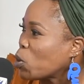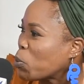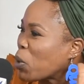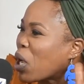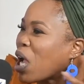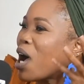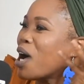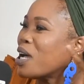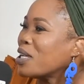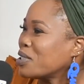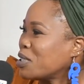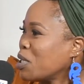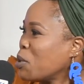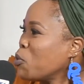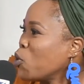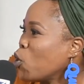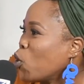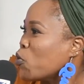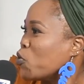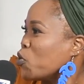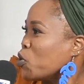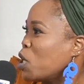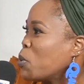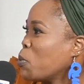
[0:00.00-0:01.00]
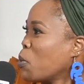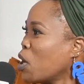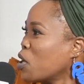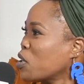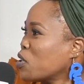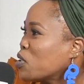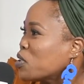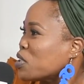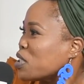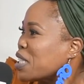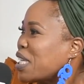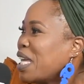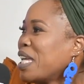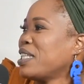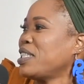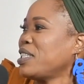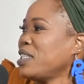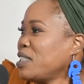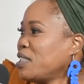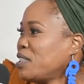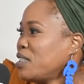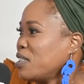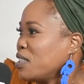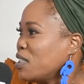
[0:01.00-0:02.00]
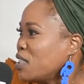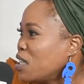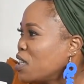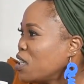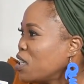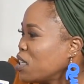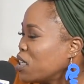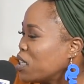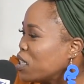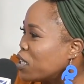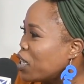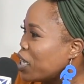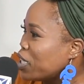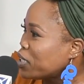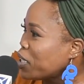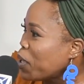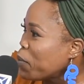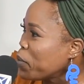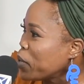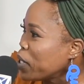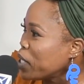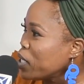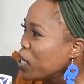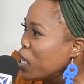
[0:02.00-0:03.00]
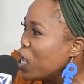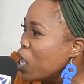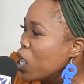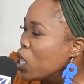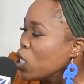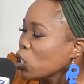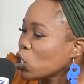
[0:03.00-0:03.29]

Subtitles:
because them love you, them are gonna just get it. You know what I mean?